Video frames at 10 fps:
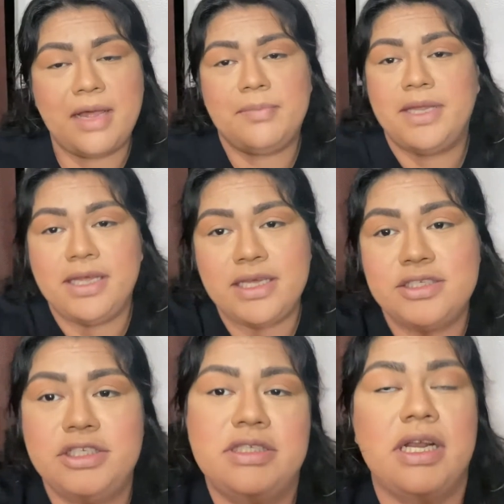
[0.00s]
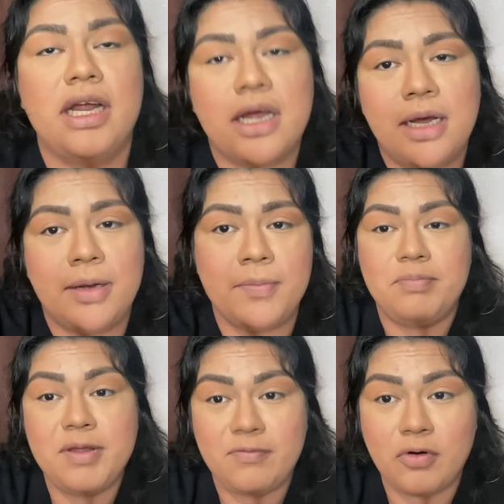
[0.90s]
I'm thinking she's gonna come
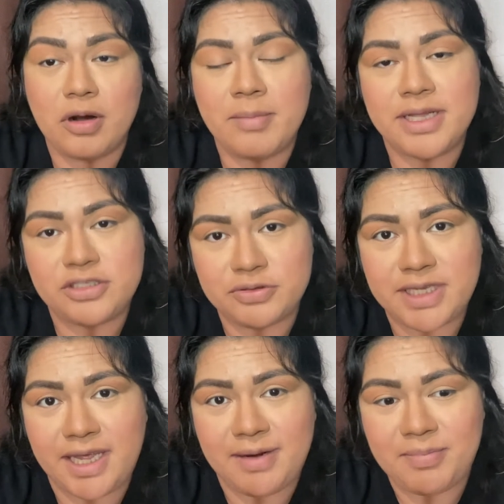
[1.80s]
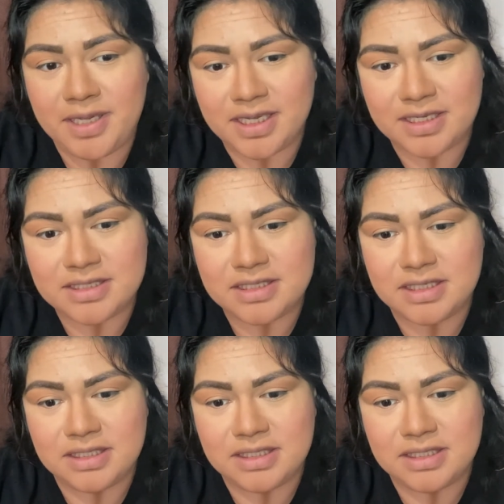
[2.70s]
before my due date because